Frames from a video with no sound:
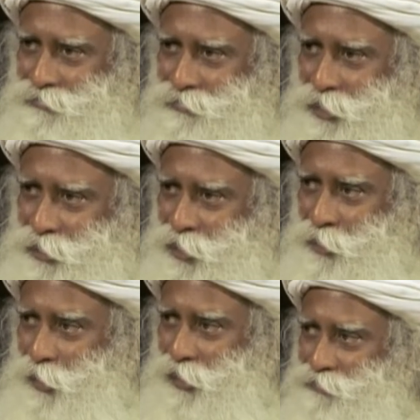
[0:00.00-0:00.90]
They can
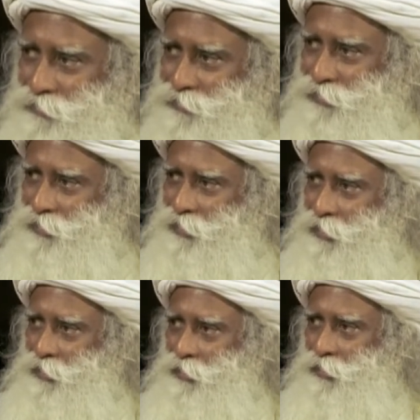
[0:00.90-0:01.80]
take your life.
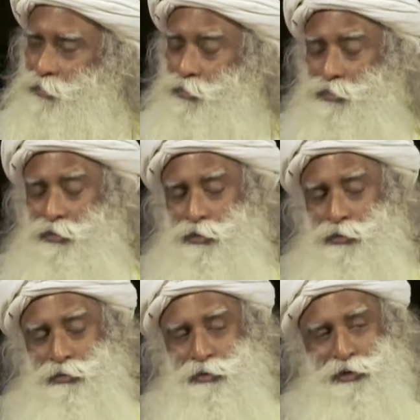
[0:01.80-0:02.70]
So it's a
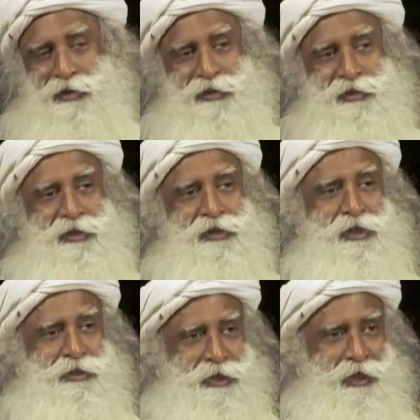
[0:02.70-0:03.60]
huge risk that
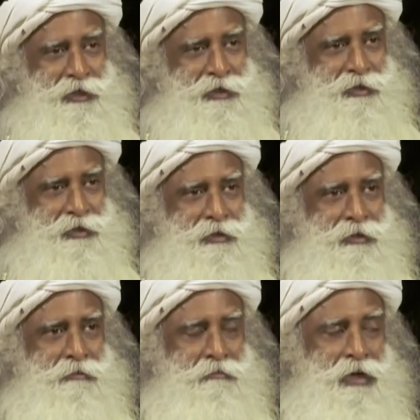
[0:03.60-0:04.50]
they take.
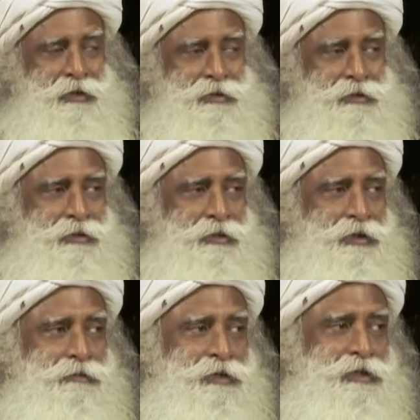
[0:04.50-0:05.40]
But
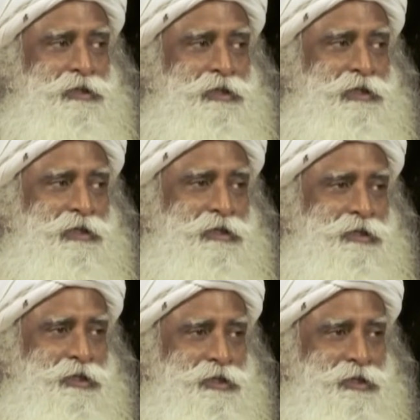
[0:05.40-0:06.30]
even these little
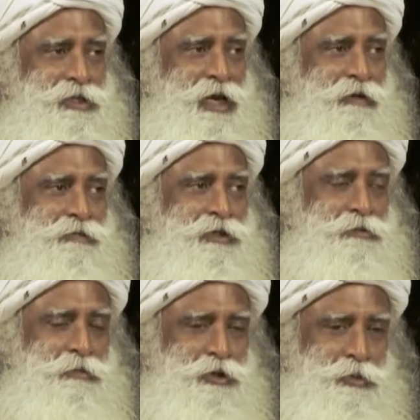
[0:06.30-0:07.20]
creatures have
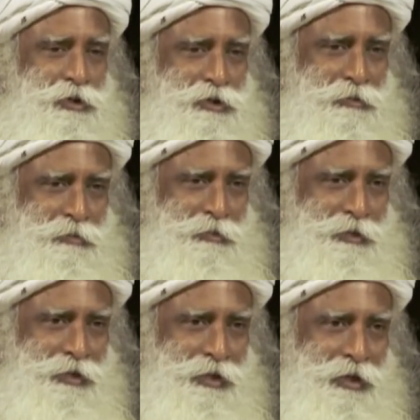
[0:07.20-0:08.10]
this much wisdom.
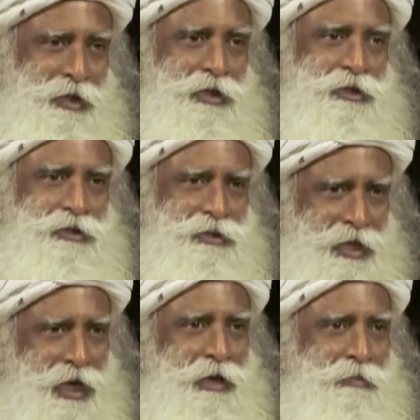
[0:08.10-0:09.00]
It is
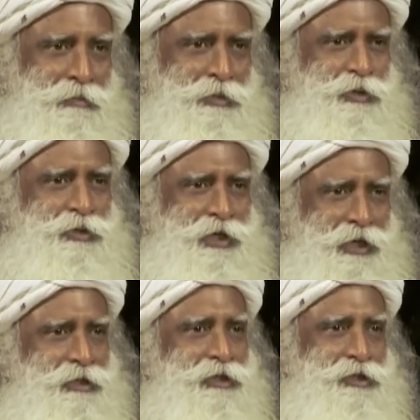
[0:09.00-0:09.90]
time you
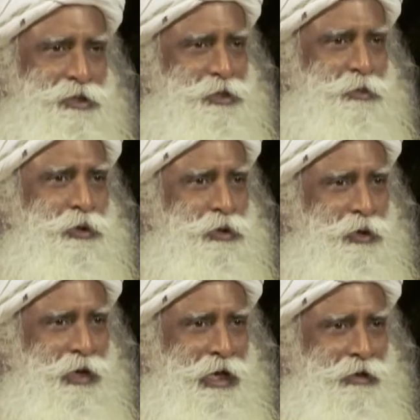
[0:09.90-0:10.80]
take that risk with
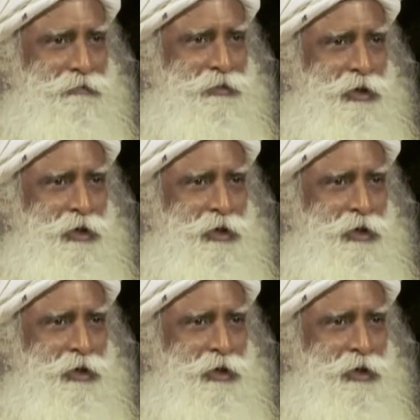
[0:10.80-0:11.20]
your life.